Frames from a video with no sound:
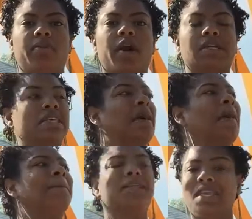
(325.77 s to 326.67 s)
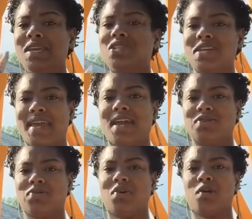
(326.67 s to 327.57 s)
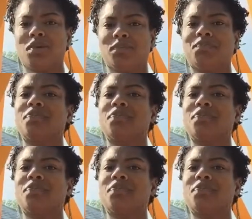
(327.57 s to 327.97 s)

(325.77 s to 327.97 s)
parts. But then she canceled on me.